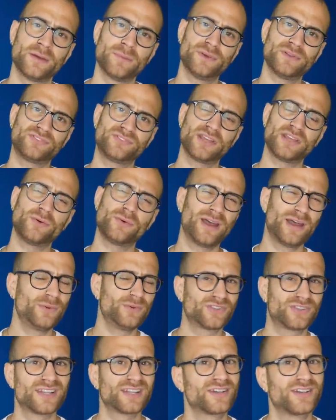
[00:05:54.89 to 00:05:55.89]
But still, it
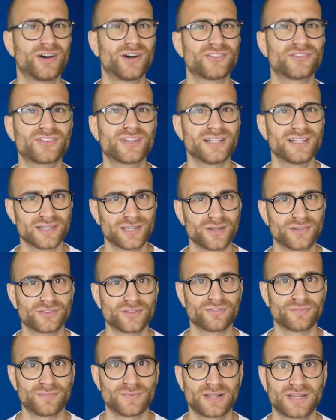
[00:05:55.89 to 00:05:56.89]
was going to cost a lot
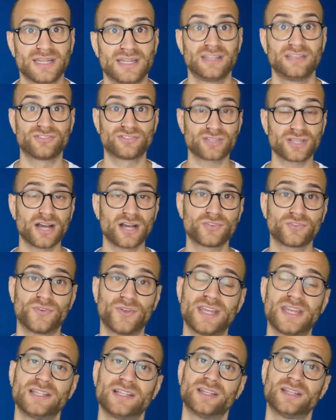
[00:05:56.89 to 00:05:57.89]
of money. He starts for
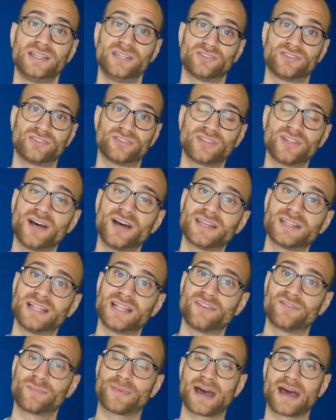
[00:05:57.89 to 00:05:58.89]
England, he's the starting
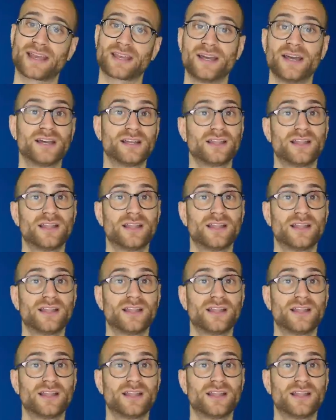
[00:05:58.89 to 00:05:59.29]
left back.